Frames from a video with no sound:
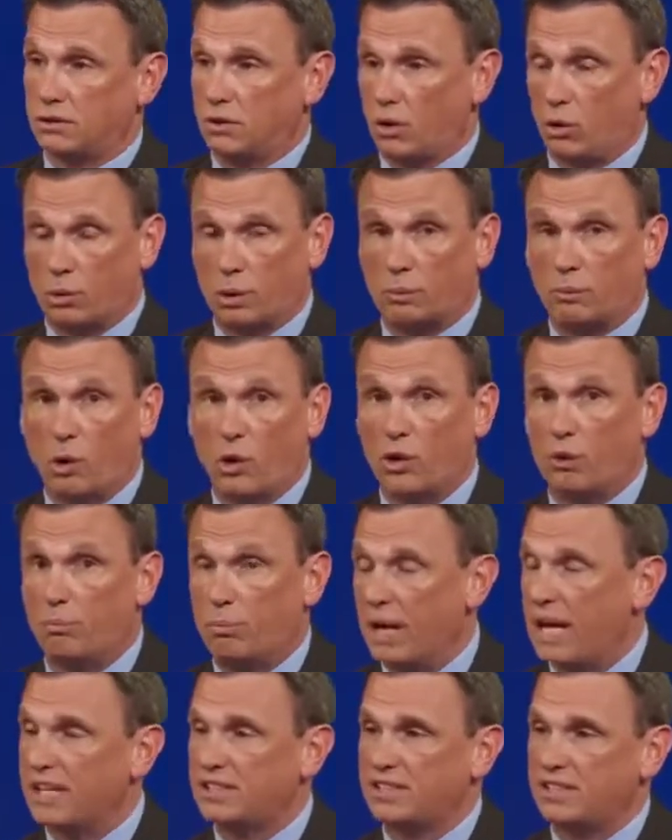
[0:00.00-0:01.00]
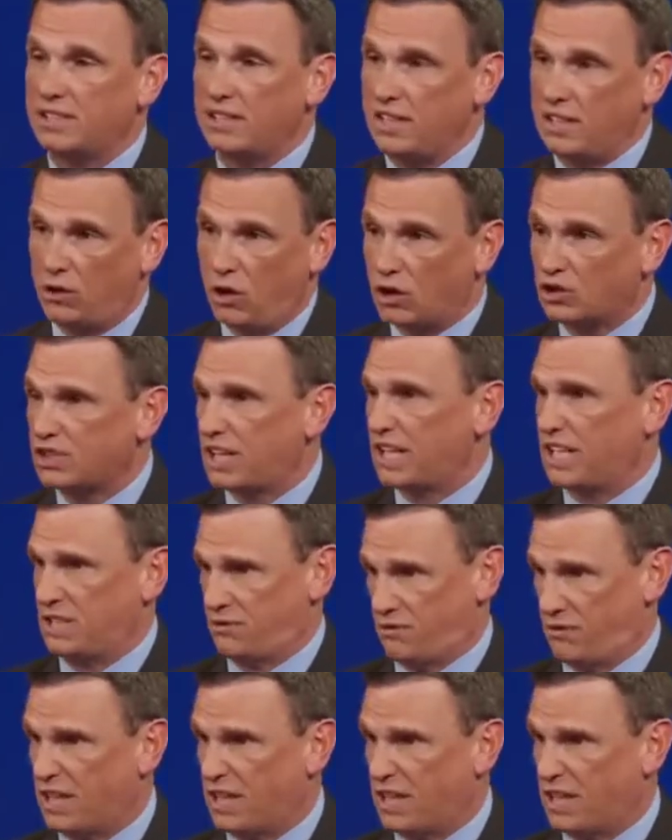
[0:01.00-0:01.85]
him on the bench. He looks like he's